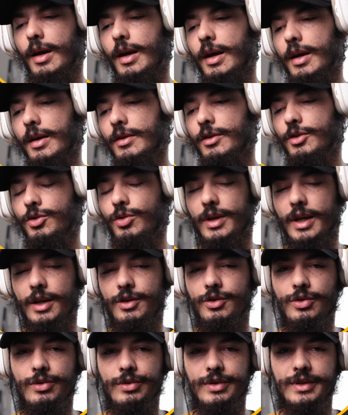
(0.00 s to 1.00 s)
and you
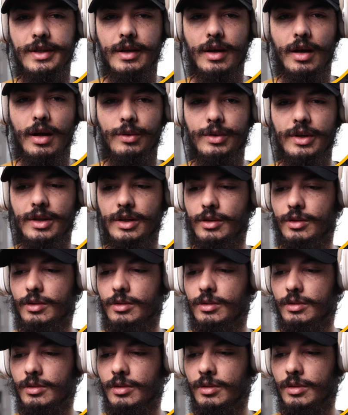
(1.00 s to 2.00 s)
can use the
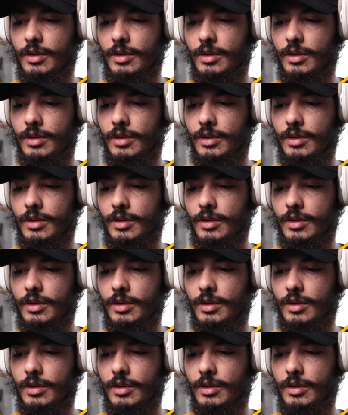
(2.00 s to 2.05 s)
audio,